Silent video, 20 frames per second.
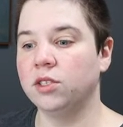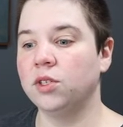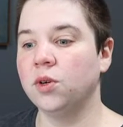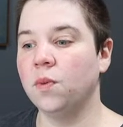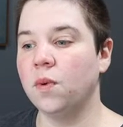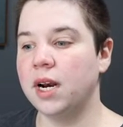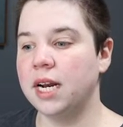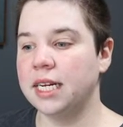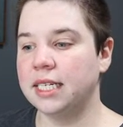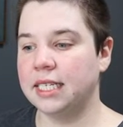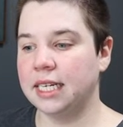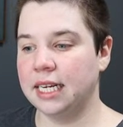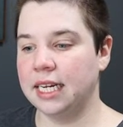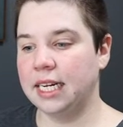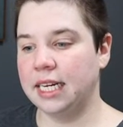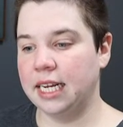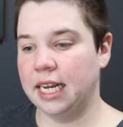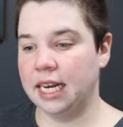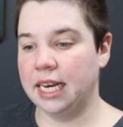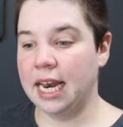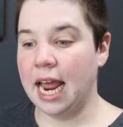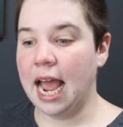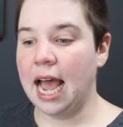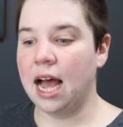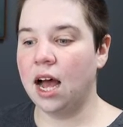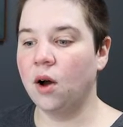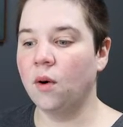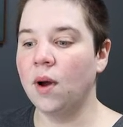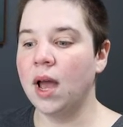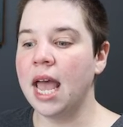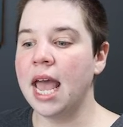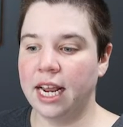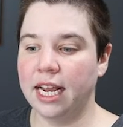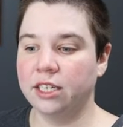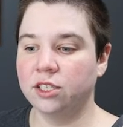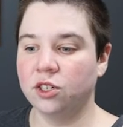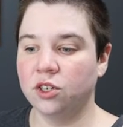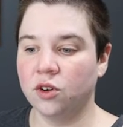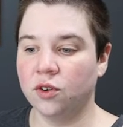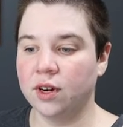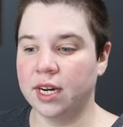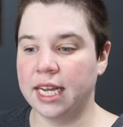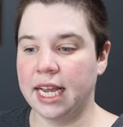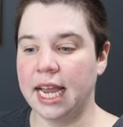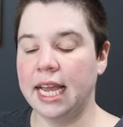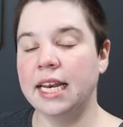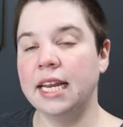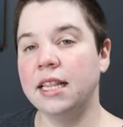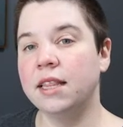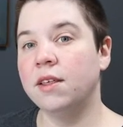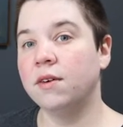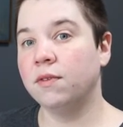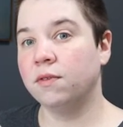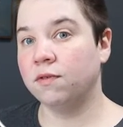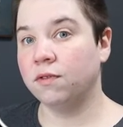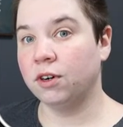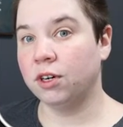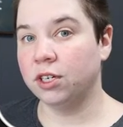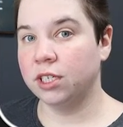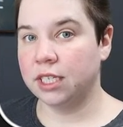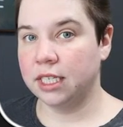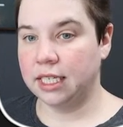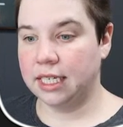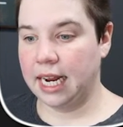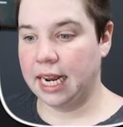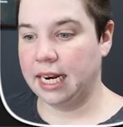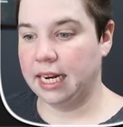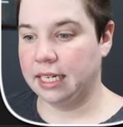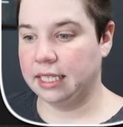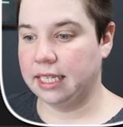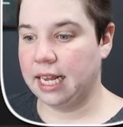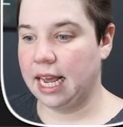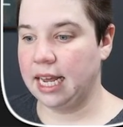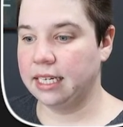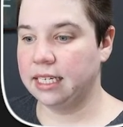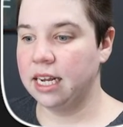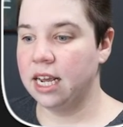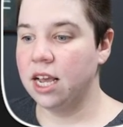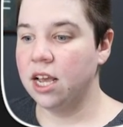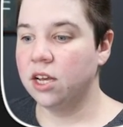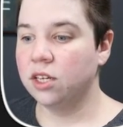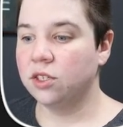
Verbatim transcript: So what it did now, it created the first data set.